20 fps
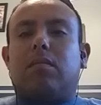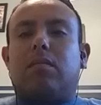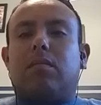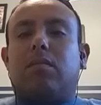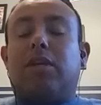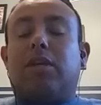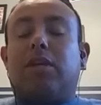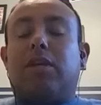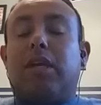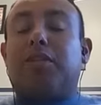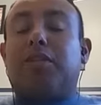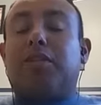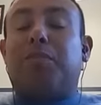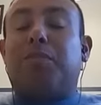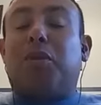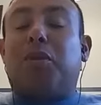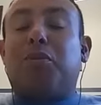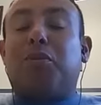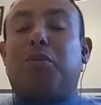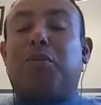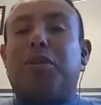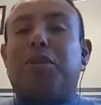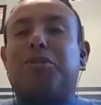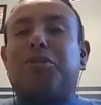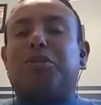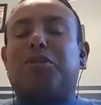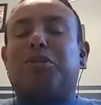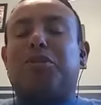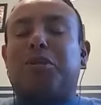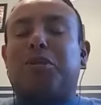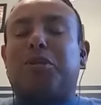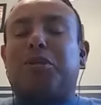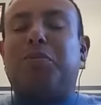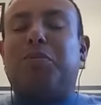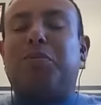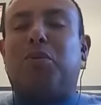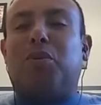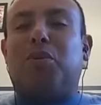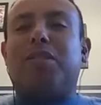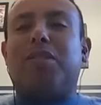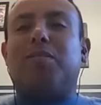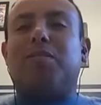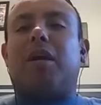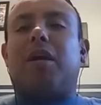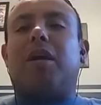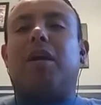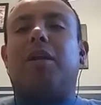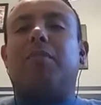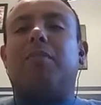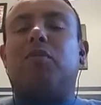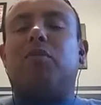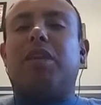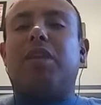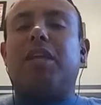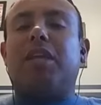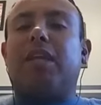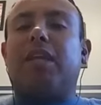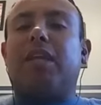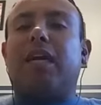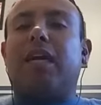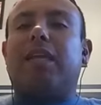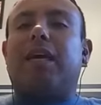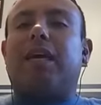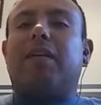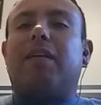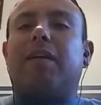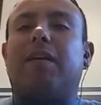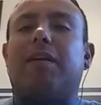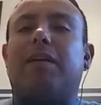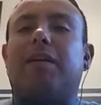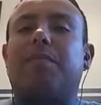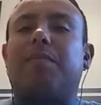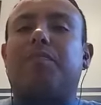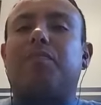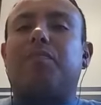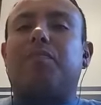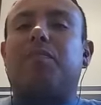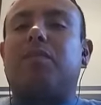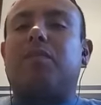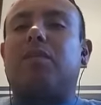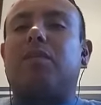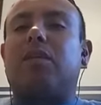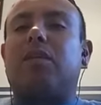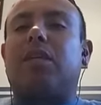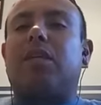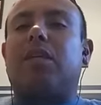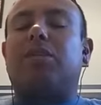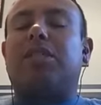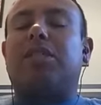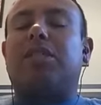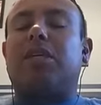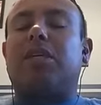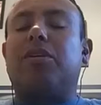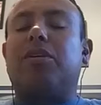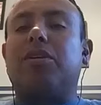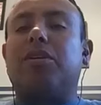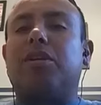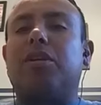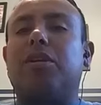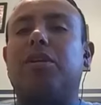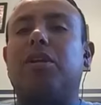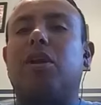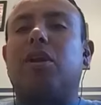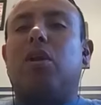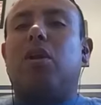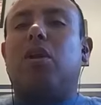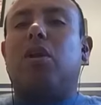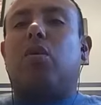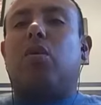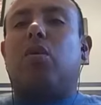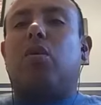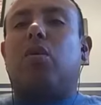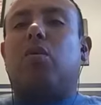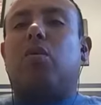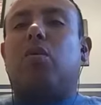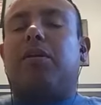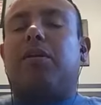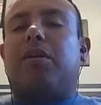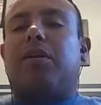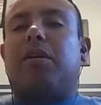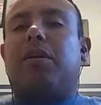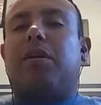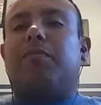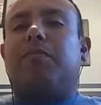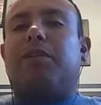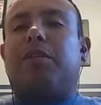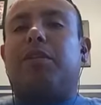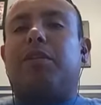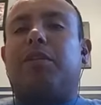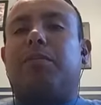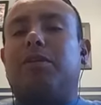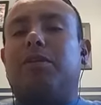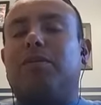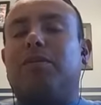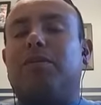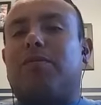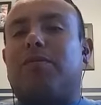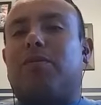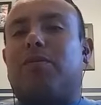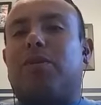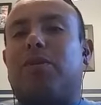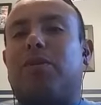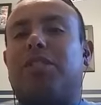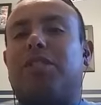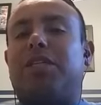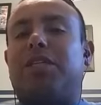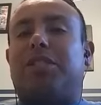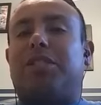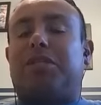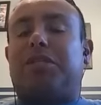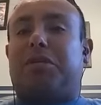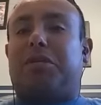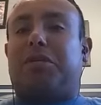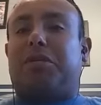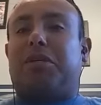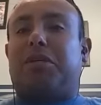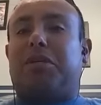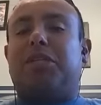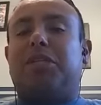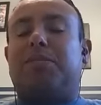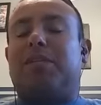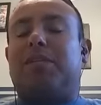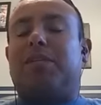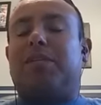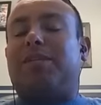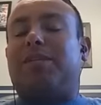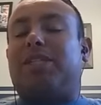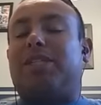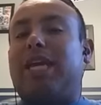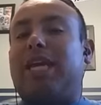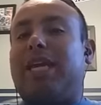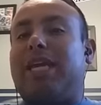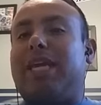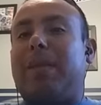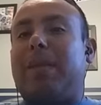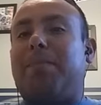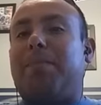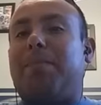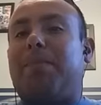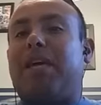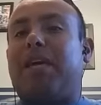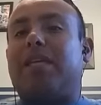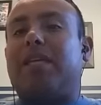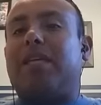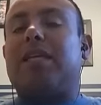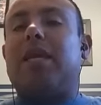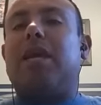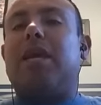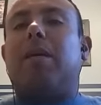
You guys are both right on 2 points. The one thing I like that he was saying earlier was about Philip Hughes. Of course, he's good. He's been shaky at best.